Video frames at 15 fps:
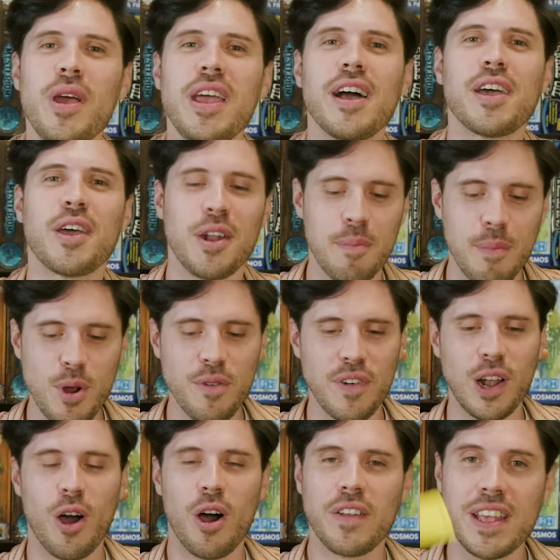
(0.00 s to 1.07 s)
We are going to move
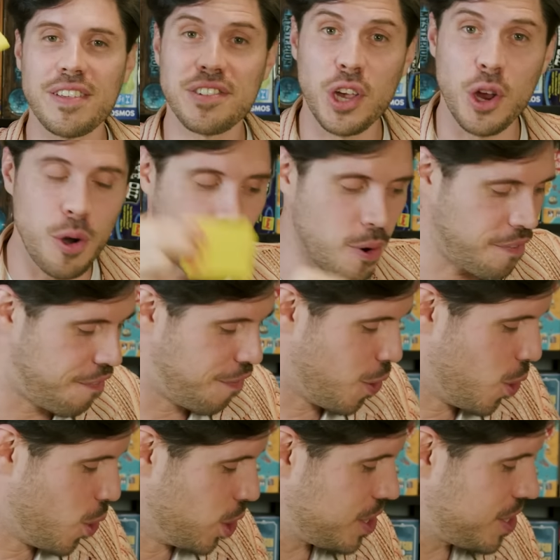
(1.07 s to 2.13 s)
along. That's 2
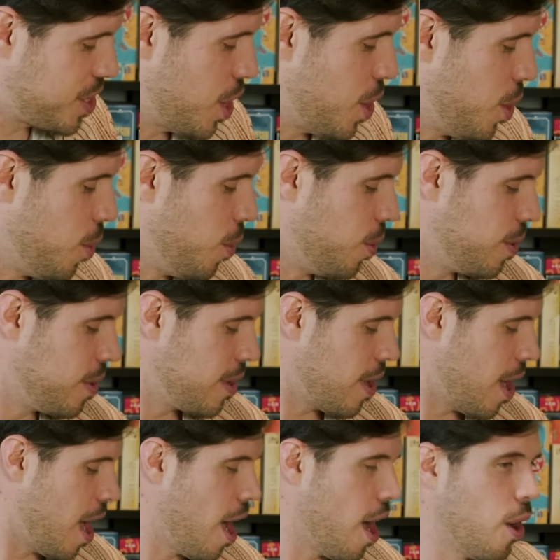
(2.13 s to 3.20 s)
for 2.
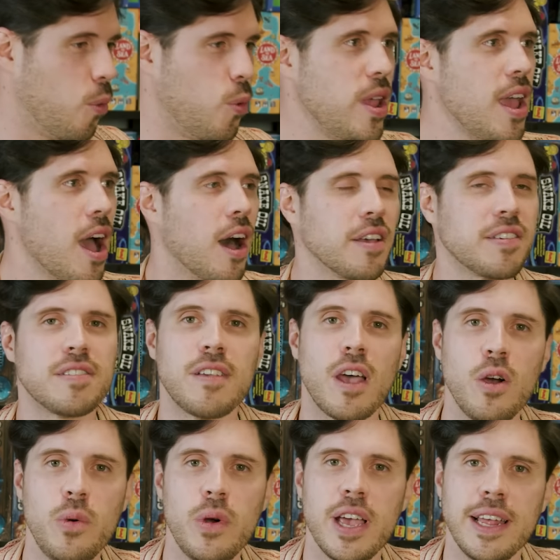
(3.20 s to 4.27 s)
We are
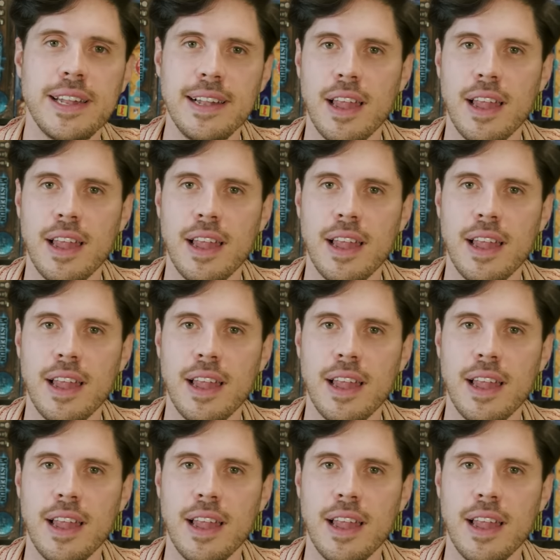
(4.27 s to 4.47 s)
so in